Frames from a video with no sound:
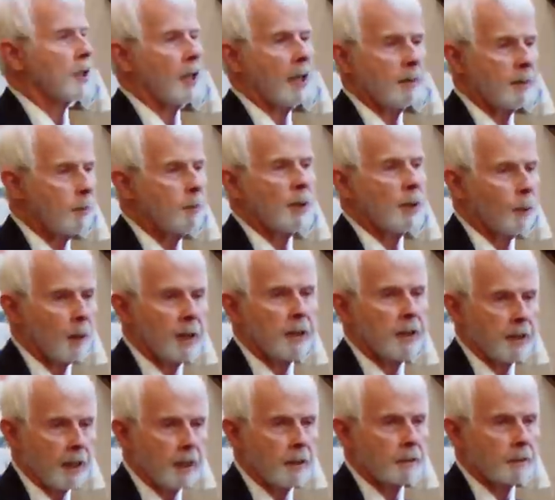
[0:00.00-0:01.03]
came to be
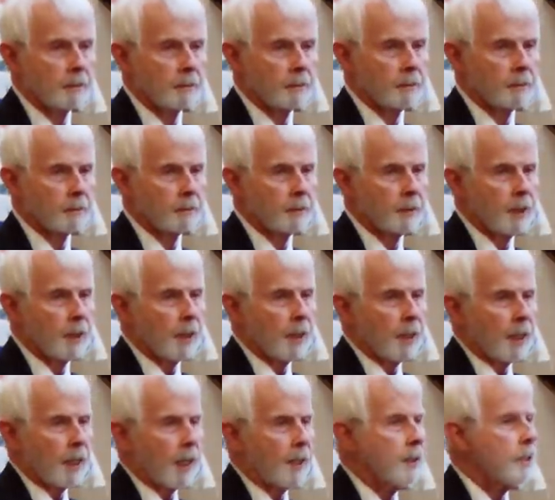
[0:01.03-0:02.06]
written down.
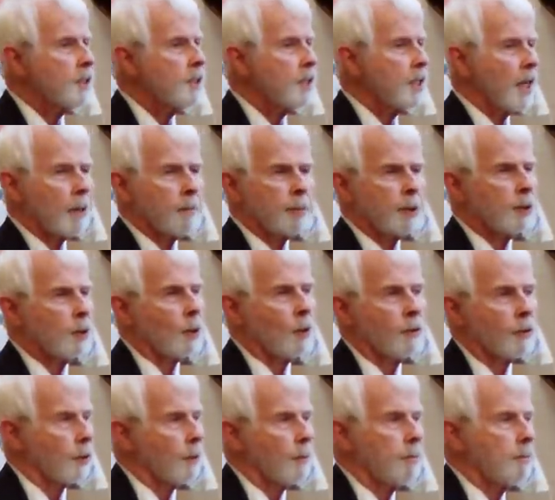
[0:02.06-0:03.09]
And this happened
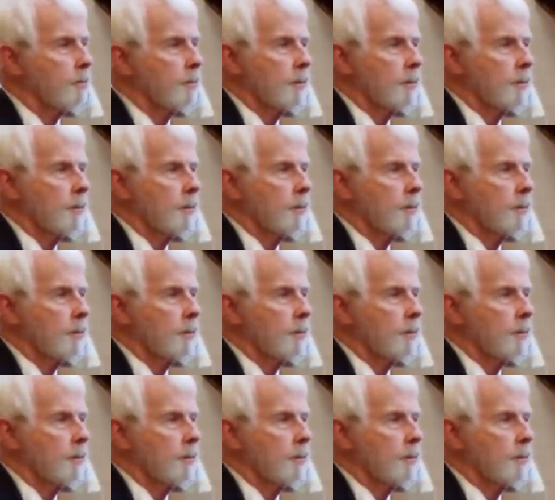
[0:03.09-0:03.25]
over